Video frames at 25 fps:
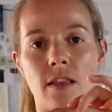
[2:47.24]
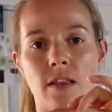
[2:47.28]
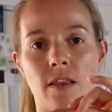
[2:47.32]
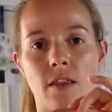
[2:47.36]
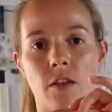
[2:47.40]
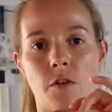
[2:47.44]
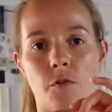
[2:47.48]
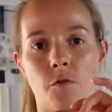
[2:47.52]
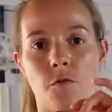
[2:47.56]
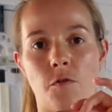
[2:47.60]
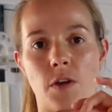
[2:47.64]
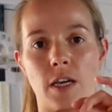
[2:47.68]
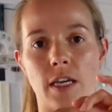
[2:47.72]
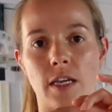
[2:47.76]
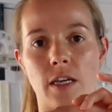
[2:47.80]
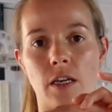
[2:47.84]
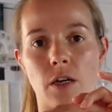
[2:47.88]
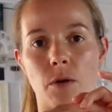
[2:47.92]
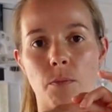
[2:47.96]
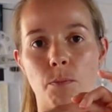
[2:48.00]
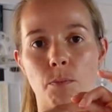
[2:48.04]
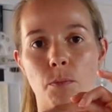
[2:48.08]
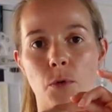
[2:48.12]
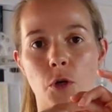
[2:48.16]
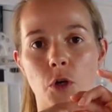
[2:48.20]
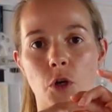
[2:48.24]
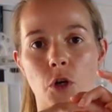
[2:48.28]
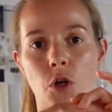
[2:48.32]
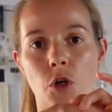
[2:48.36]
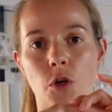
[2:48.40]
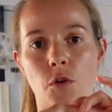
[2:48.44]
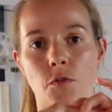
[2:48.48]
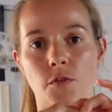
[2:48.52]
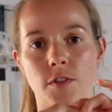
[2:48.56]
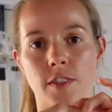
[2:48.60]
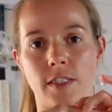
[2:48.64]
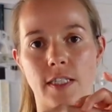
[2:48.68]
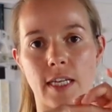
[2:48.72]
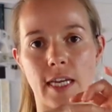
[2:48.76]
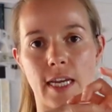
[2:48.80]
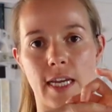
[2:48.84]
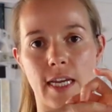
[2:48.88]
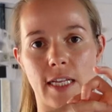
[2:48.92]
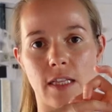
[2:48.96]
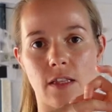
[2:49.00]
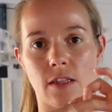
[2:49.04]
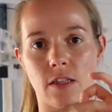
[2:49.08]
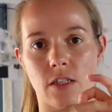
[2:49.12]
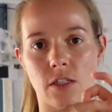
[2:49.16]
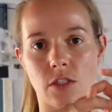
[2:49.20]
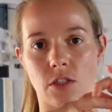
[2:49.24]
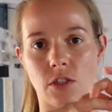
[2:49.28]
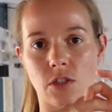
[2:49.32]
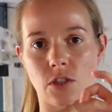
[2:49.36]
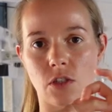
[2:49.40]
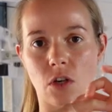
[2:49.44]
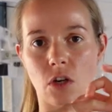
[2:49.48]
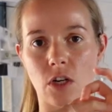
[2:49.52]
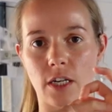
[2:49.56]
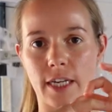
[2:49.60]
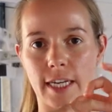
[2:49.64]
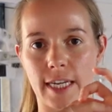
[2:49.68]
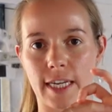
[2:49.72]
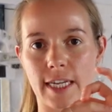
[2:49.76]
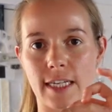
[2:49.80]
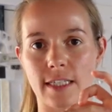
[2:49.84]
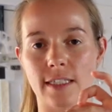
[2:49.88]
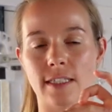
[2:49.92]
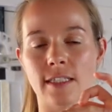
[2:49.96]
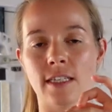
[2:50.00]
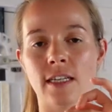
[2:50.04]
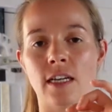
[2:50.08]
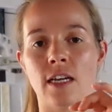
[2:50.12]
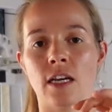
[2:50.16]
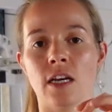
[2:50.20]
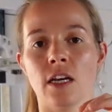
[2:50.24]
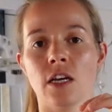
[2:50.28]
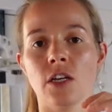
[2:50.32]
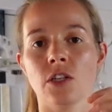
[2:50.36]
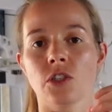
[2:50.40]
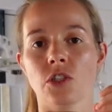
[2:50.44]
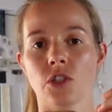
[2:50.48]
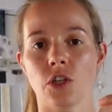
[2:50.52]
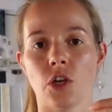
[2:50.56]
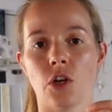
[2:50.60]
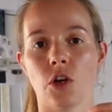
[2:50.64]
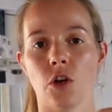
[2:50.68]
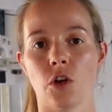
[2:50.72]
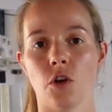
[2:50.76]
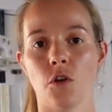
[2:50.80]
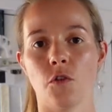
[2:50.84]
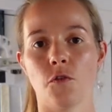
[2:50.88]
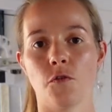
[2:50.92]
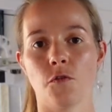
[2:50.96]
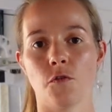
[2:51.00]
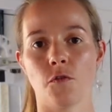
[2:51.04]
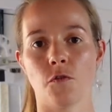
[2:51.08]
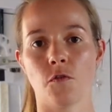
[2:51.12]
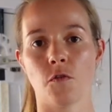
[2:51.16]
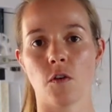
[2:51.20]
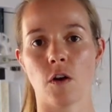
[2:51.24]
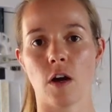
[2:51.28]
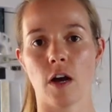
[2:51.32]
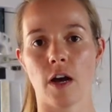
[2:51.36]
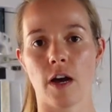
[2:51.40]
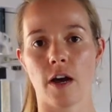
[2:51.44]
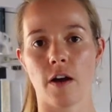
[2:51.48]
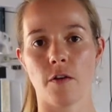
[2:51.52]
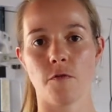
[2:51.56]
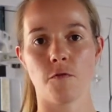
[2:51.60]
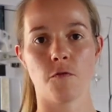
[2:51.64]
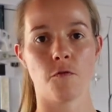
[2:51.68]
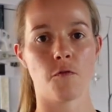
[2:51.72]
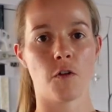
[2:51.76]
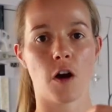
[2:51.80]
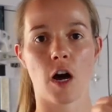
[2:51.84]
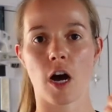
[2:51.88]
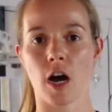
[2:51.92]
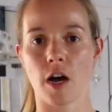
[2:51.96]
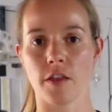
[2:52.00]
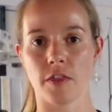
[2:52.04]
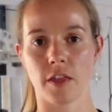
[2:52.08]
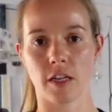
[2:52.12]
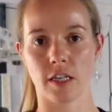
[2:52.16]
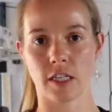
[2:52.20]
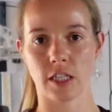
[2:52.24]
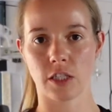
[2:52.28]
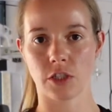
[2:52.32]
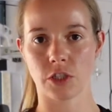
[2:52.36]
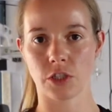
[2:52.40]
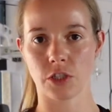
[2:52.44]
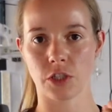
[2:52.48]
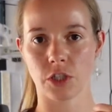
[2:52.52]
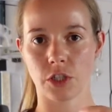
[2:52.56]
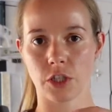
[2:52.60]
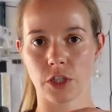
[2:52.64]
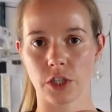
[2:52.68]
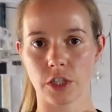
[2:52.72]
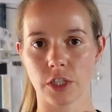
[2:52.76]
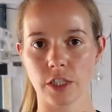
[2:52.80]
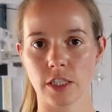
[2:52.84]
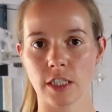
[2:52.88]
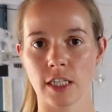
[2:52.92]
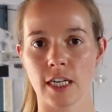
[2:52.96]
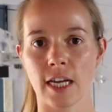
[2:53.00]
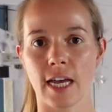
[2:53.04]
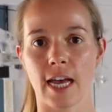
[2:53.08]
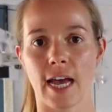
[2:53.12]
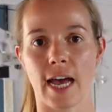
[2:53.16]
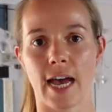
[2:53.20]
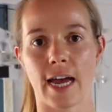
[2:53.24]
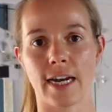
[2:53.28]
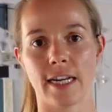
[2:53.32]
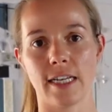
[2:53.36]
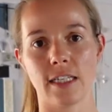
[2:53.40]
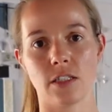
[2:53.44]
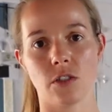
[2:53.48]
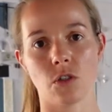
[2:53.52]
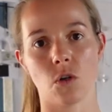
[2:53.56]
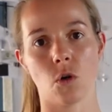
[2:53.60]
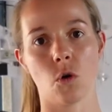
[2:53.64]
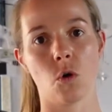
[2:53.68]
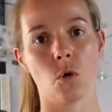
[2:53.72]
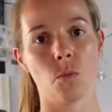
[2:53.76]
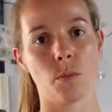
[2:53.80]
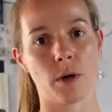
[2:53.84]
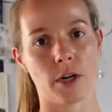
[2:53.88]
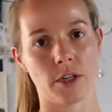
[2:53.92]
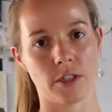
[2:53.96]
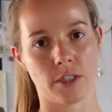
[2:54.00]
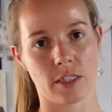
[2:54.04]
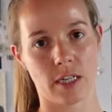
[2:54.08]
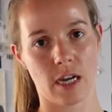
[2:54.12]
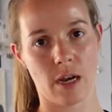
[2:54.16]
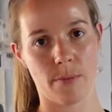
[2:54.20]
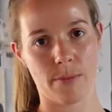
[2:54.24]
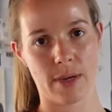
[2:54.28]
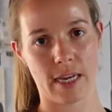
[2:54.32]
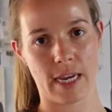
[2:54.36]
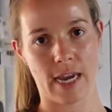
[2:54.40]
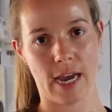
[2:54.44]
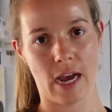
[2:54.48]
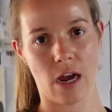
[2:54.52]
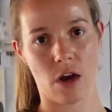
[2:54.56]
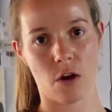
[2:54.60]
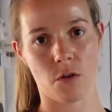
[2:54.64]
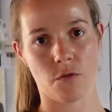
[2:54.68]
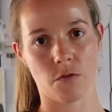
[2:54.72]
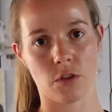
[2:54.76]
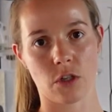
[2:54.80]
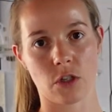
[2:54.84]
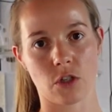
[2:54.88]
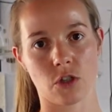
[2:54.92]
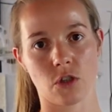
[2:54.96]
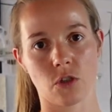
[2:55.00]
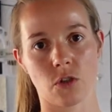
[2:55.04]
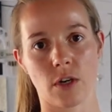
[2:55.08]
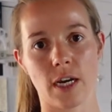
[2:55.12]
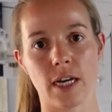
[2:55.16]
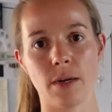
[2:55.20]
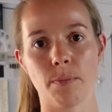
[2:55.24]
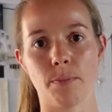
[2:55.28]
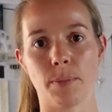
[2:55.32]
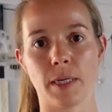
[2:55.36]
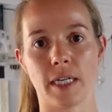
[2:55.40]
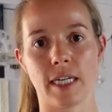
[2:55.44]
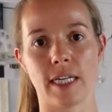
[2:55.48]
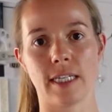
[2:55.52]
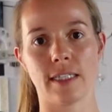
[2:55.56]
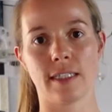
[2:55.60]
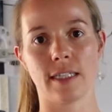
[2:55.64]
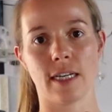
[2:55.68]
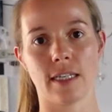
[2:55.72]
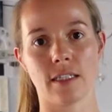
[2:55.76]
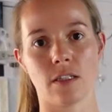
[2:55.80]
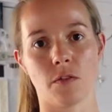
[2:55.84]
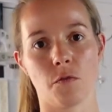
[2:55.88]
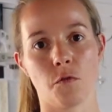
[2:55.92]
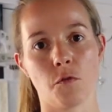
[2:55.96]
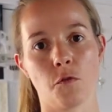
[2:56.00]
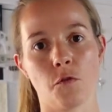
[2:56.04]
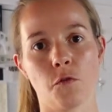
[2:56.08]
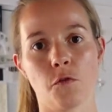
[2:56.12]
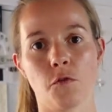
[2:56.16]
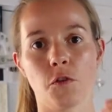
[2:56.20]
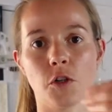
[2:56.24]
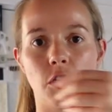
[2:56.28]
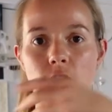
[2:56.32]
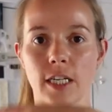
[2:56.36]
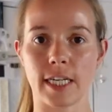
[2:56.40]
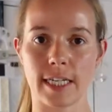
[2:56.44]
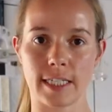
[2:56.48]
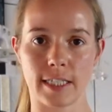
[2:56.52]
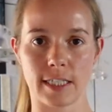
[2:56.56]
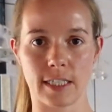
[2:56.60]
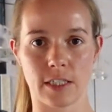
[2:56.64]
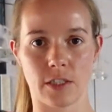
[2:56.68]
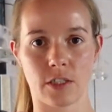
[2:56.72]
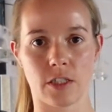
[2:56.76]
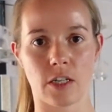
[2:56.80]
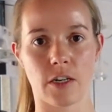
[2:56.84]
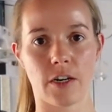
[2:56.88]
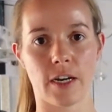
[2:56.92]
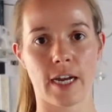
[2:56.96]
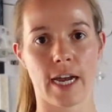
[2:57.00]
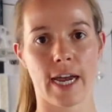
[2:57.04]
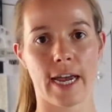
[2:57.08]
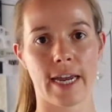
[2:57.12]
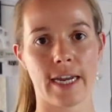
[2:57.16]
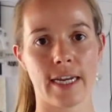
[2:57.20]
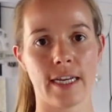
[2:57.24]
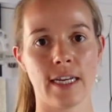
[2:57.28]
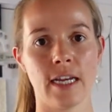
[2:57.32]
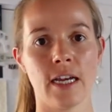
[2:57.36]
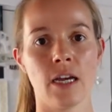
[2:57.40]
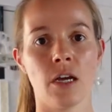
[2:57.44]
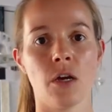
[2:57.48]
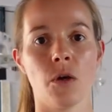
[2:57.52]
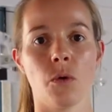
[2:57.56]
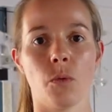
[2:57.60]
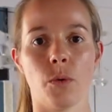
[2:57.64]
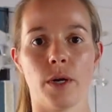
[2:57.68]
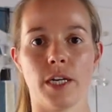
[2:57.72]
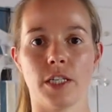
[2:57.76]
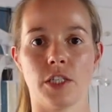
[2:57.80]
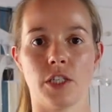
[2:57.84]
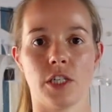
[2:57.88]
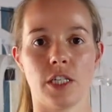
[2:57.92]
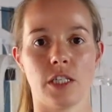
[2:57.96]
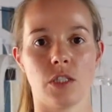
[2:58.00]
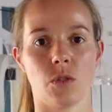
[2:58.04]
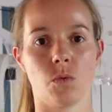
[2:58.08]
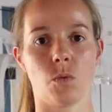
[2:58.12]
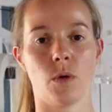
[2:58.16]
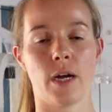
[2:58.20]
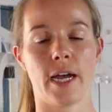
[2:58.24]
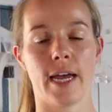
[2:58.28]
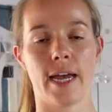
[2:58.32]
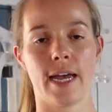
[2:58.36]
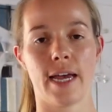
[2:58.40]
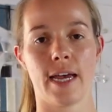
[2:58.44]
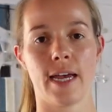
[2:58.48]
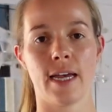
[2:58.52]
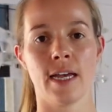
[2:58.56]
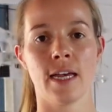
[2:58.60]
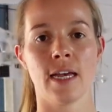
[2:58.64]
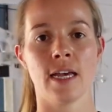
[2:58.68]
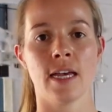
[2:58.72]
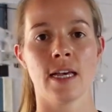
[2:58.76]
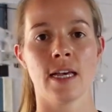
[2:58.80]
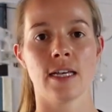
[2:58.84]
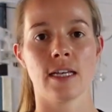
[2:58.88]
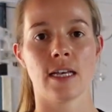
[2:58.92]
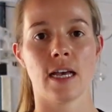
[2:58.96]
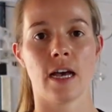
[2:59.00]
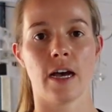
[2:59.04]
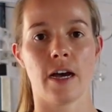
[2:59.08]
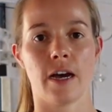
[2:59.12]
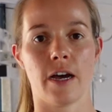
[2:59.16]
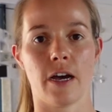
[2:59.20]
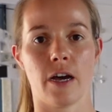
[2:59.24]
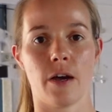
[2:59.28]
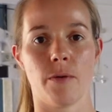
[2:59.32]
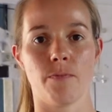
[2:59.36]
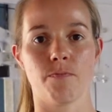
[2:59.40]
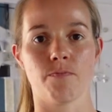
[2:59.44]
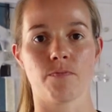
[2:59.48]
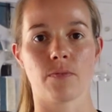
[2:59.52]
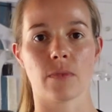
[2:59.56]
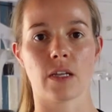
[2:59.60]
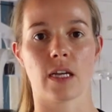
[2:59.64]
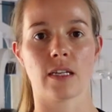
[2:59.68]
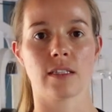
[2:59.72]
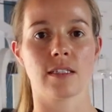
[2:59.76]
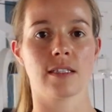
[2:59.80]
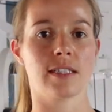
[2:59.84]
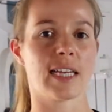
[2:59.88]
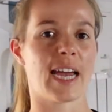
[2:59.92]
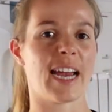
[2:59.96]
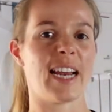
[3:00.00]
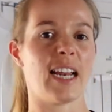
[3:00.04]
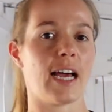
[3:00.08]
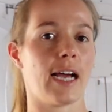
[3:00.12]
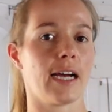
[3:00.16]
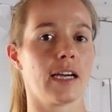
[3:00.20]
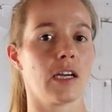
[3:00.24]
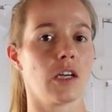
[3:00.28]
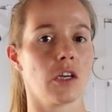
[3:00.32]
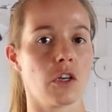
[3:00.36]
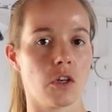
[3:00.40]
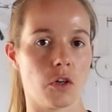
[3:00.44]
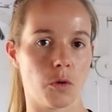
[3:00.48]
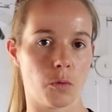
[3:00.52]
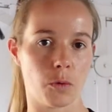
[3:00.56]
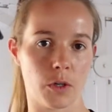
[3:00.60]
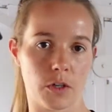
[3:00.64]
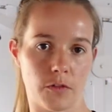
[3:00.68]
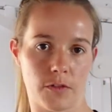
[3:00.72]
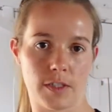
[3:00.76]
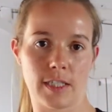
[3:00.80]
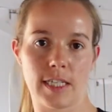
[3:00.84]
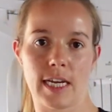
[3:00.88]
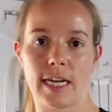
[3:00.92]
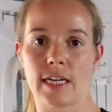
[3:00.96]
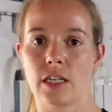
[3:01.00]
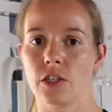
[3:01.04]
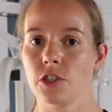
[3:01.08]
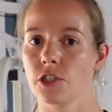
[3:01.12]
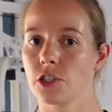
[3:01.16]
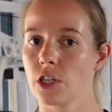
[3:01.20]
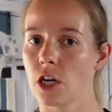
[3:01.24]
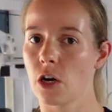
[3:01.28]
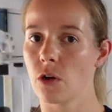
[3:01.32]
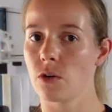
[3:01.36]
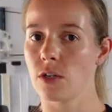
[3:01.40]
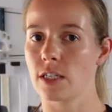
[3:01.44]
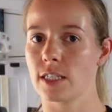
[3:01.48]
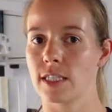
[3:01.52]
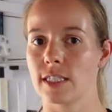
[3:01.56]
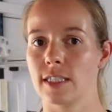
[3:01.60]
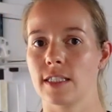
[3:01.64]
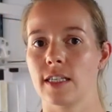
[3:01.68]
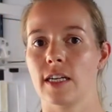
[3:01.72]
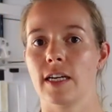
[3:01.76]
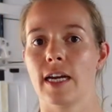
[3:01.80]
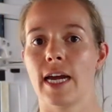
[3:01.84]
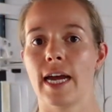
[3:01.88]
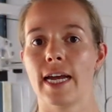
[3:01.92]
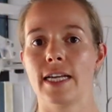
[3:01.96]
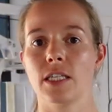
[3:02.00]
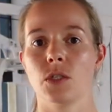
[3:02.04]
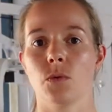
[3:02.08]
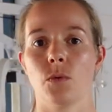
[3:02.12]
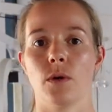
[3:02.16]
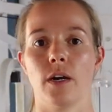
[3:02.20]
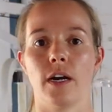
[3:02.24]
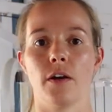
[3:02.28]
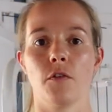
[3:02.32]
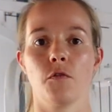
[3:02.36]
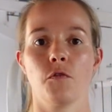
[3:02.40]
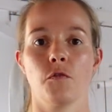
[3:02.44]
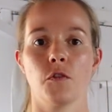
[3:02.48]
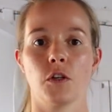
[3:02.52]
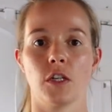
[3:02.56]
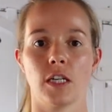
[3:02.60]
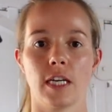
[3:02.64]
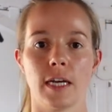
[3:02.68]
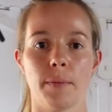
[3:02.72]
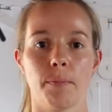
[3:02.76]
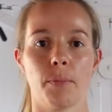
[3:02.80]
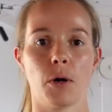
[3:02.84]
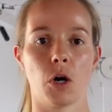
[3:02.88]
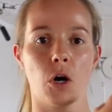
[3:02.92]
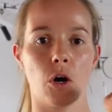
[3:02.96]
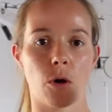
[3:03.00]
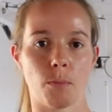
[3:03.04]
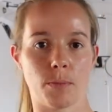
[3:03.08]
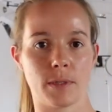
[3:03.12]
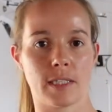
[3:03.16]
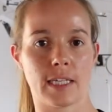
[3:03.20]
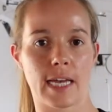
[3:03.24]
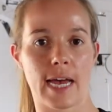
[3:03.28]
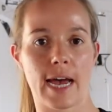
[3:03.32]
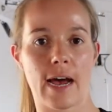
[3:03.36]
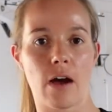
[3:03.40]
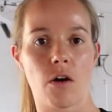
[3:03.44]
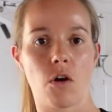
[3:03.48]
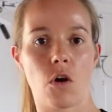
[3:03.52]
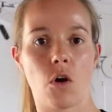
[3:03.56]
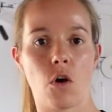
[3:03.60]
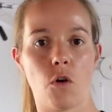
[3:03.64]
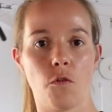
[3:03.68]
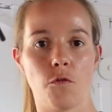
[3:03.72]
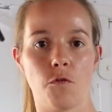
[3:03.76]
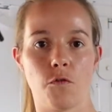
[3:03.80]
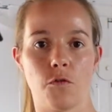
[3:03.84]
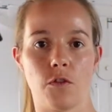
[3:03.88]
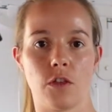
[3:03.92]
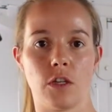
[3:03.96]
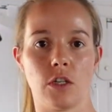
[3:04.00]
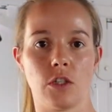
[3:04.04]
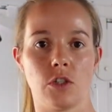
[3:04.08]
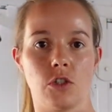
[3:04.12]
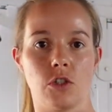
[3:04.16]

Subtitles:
the finger moves in the socket too far than it should, and it's almost coming out of the joint, but it doesn't fully dislocate, which is where say, like, you would have seen a shoulder dislocates where it fully pops out of the